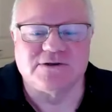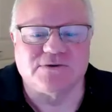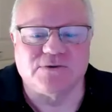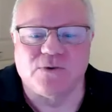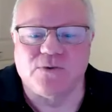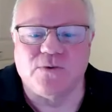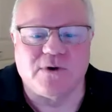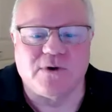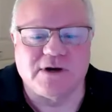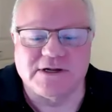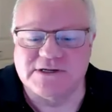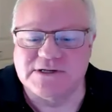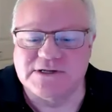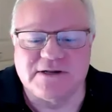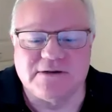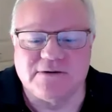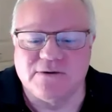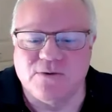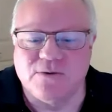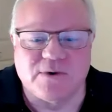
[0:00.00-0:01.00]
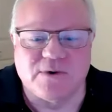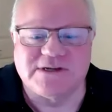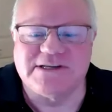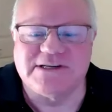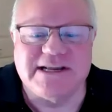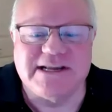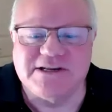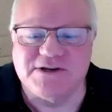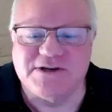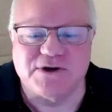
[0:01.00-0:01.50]
What
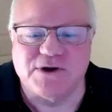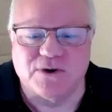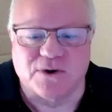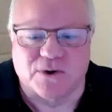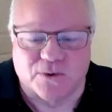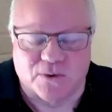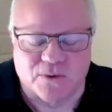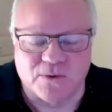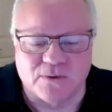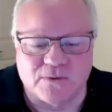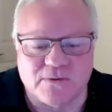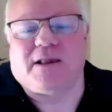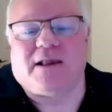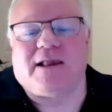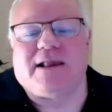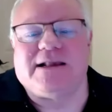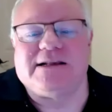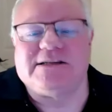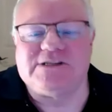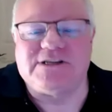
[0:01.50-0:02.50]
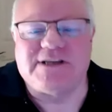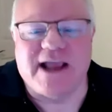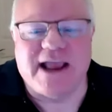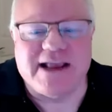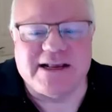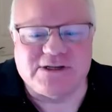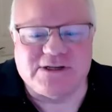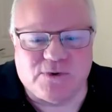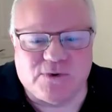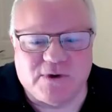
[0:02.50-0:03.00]
does he do? He
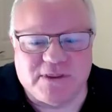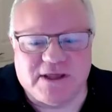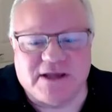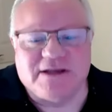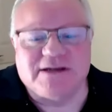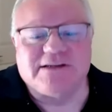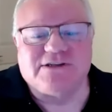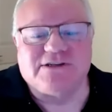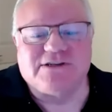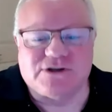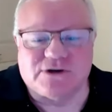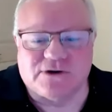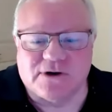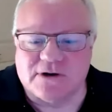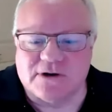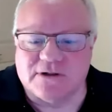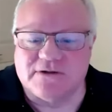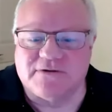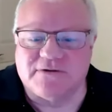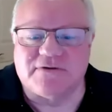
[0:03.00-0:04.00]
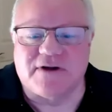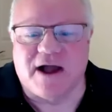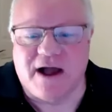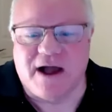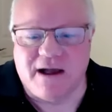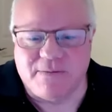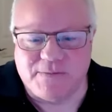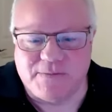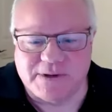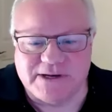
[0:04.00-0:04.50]
stays within his circle of
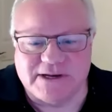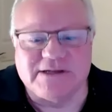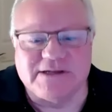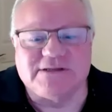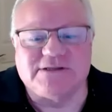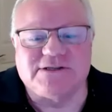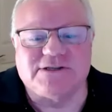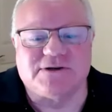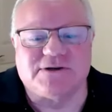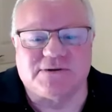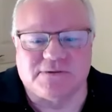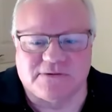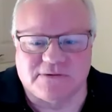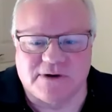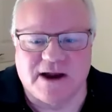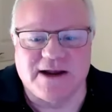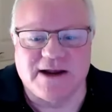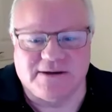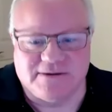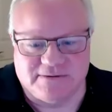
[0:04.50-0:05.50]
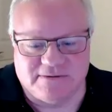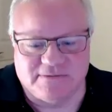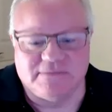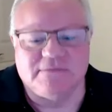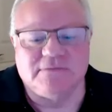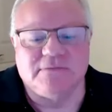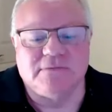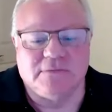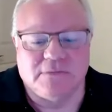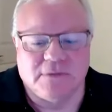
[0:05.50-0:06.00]
competence, right?
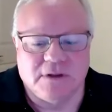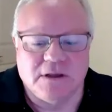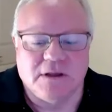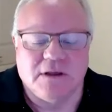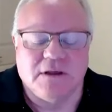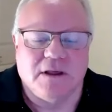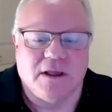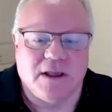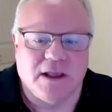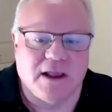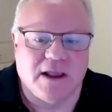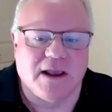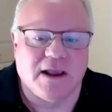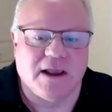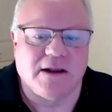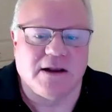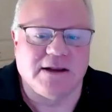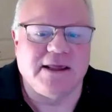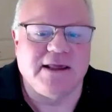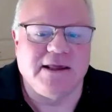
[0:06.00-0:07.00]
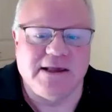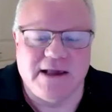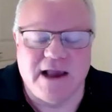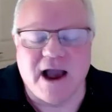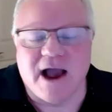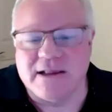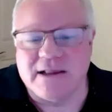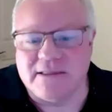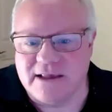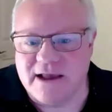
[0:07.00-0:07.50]
And he
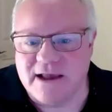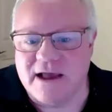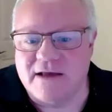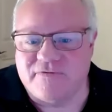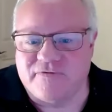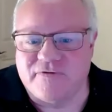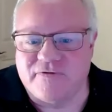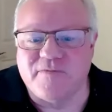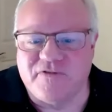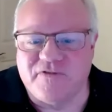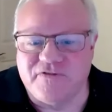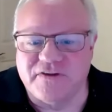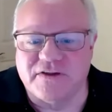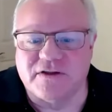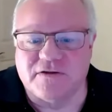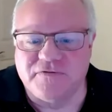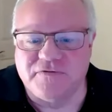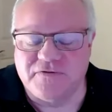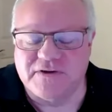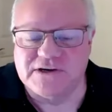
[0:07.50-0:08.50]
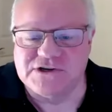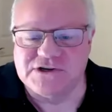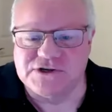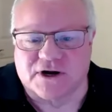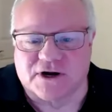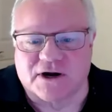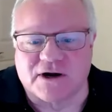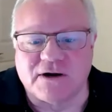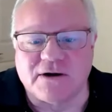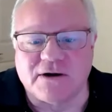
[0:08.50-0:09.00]
got that from Phil
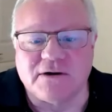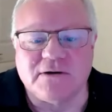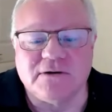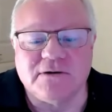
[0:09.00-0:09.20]
Fisher,